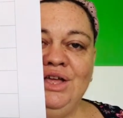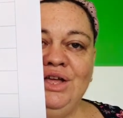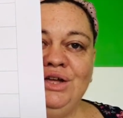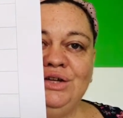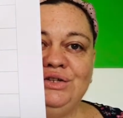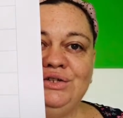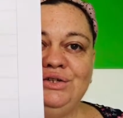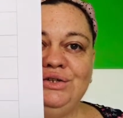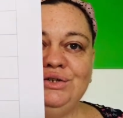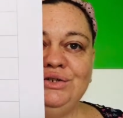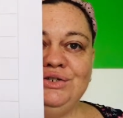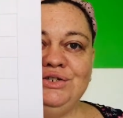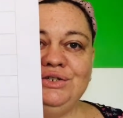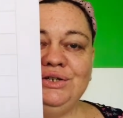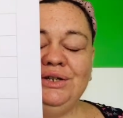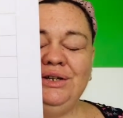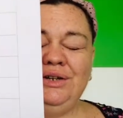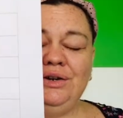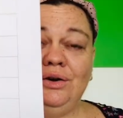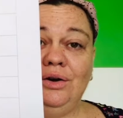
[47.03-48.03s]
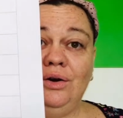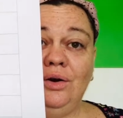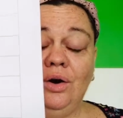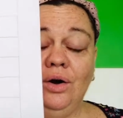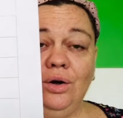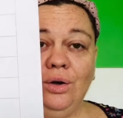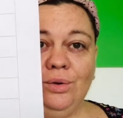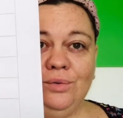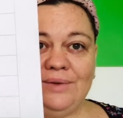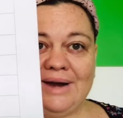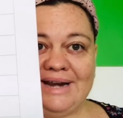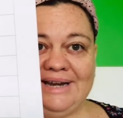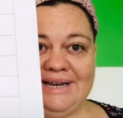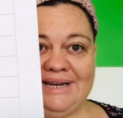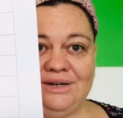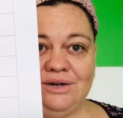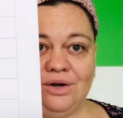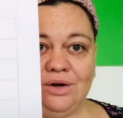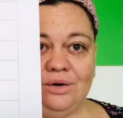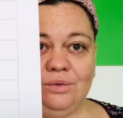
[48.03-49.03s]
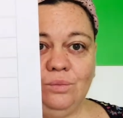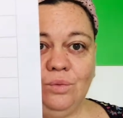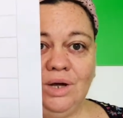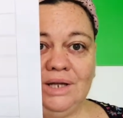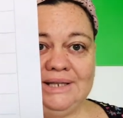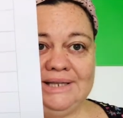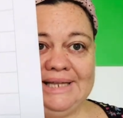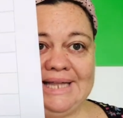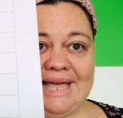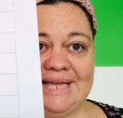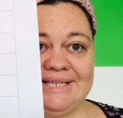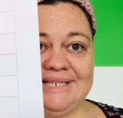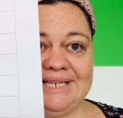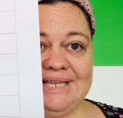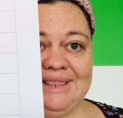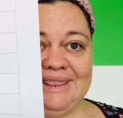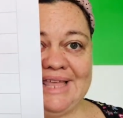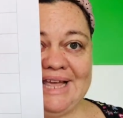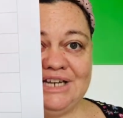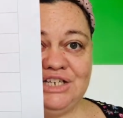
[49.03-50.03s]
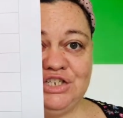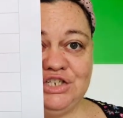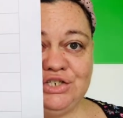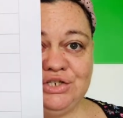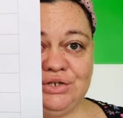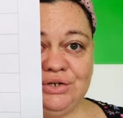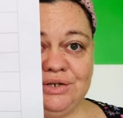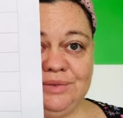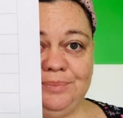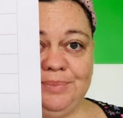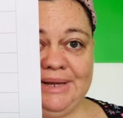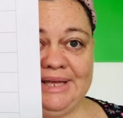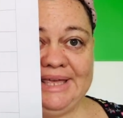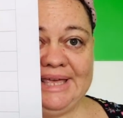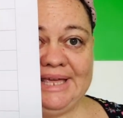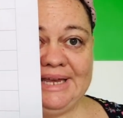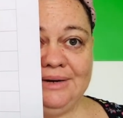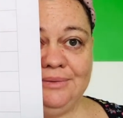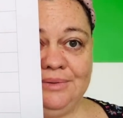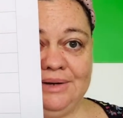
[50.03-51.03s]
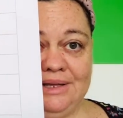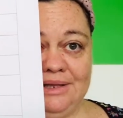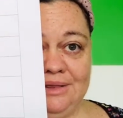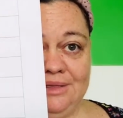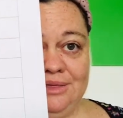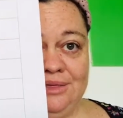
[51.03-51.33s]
you should already know what letter they should begin with.